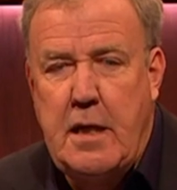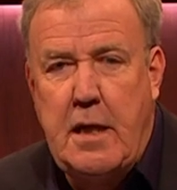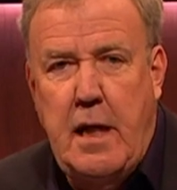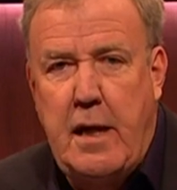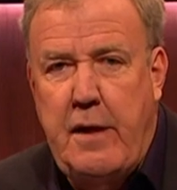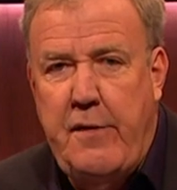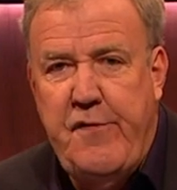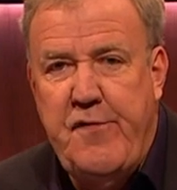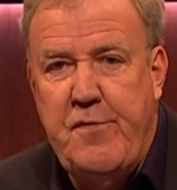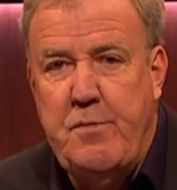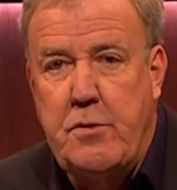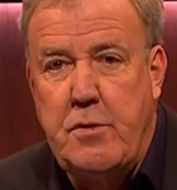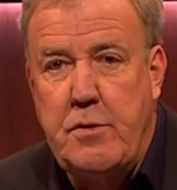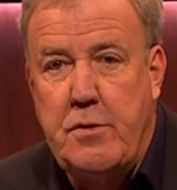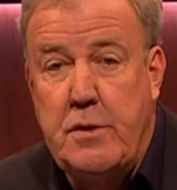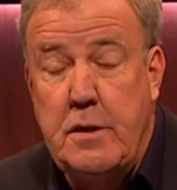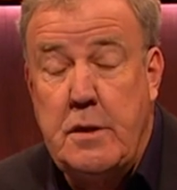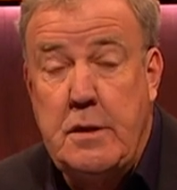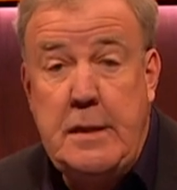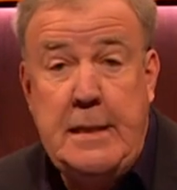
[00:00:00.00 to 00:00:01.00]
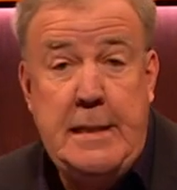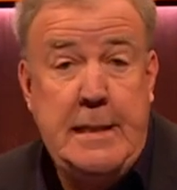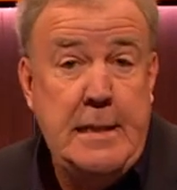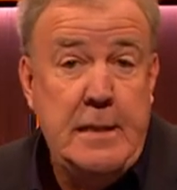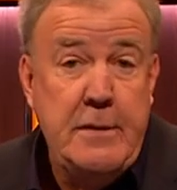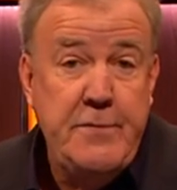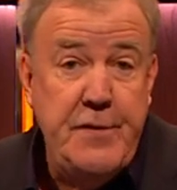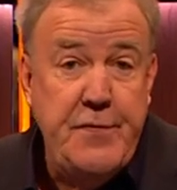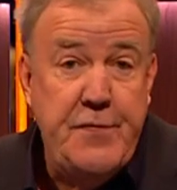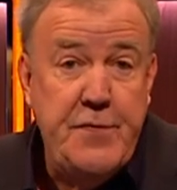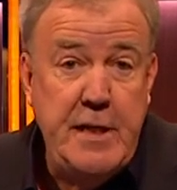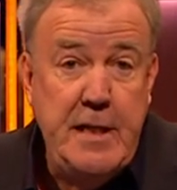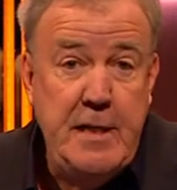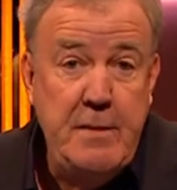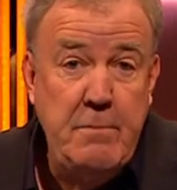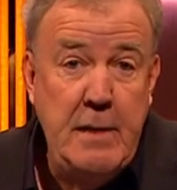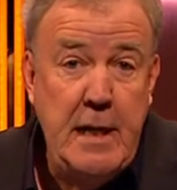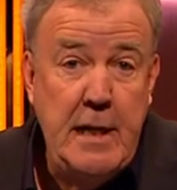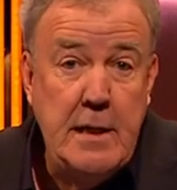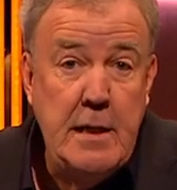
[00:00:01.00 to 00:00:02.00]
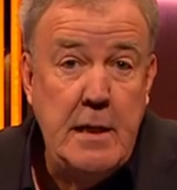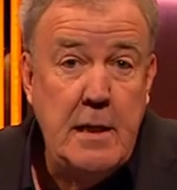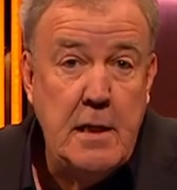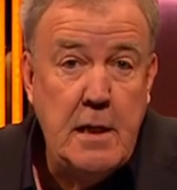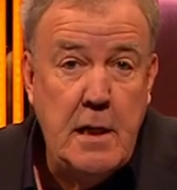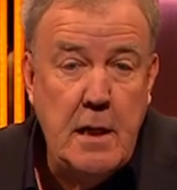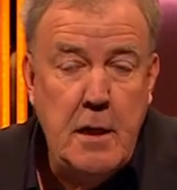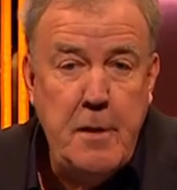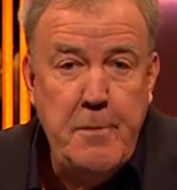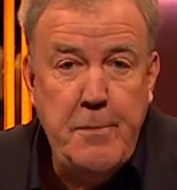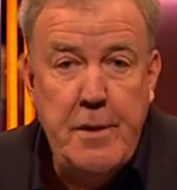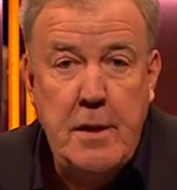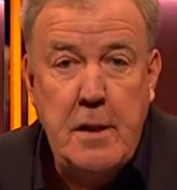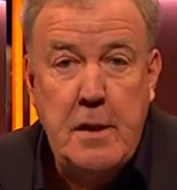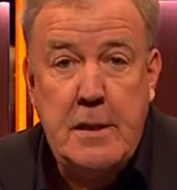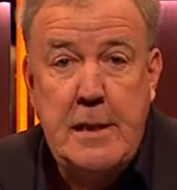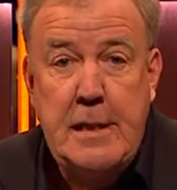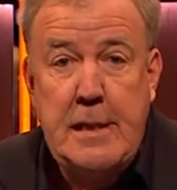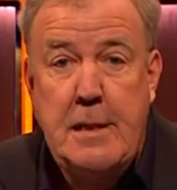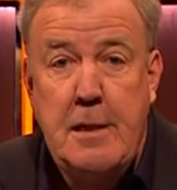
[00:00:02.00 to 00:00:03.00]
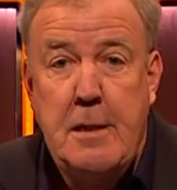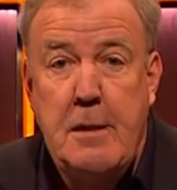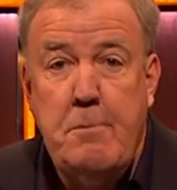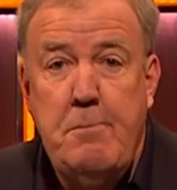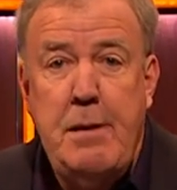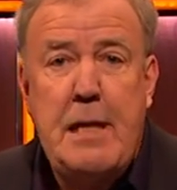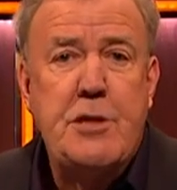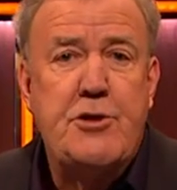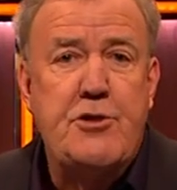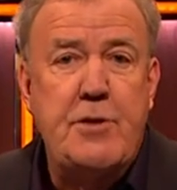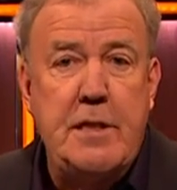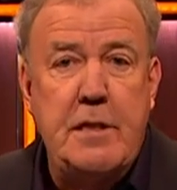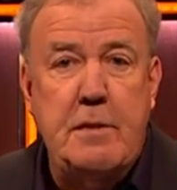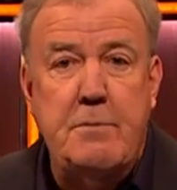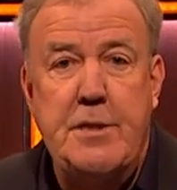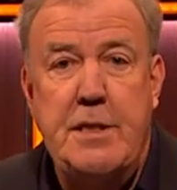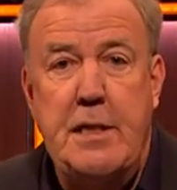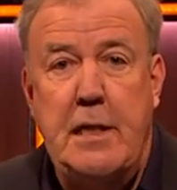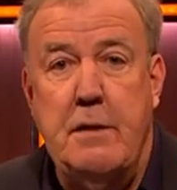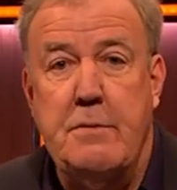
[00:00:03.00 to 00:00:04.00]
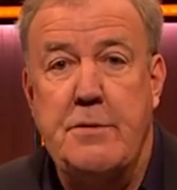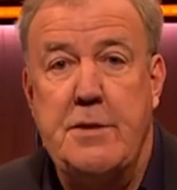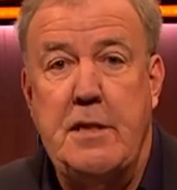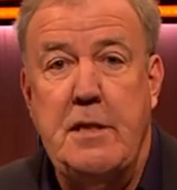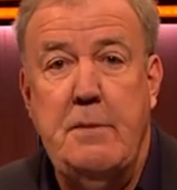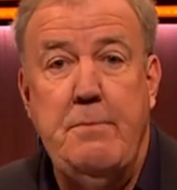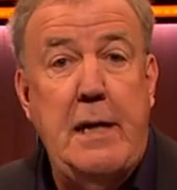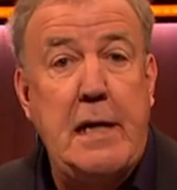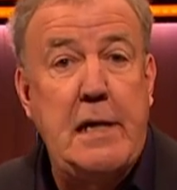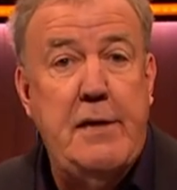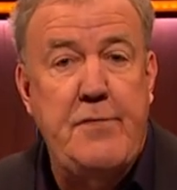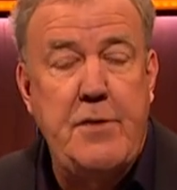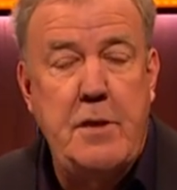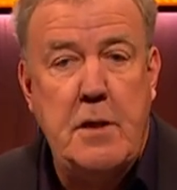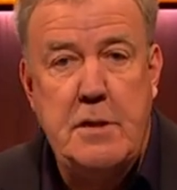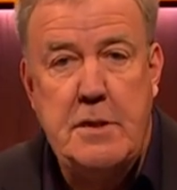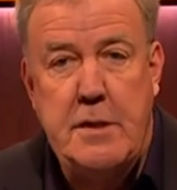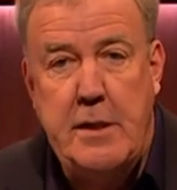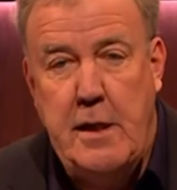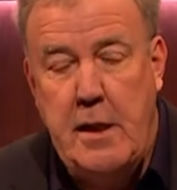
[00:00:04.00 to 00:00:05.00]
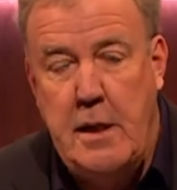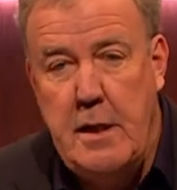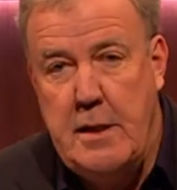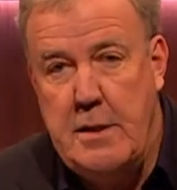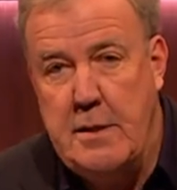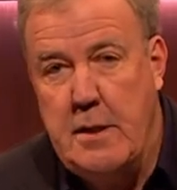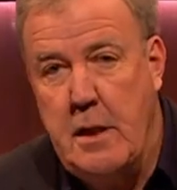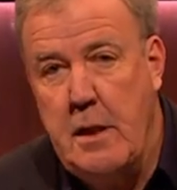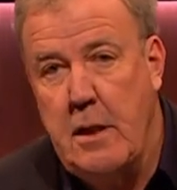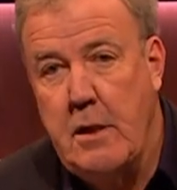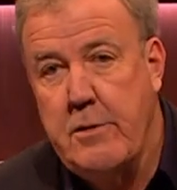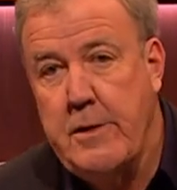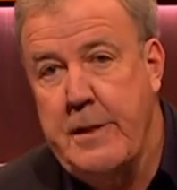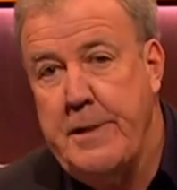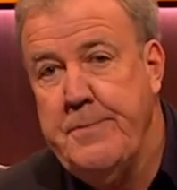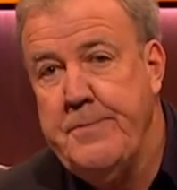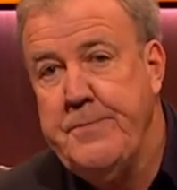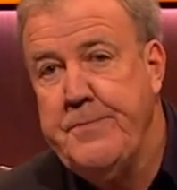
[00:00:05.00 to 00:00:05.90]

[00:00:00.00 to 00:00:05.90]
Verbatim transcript: love more than 15 men in a car park pleasuring themselves in the back of an articulated lorry.